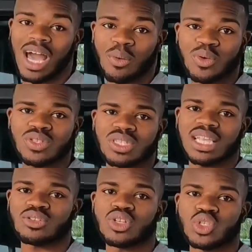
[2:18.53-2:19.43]
hours.
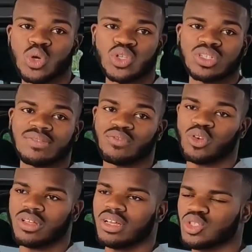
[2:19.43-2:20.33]
That's on a
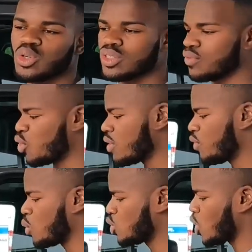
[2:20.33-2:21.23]
240 volt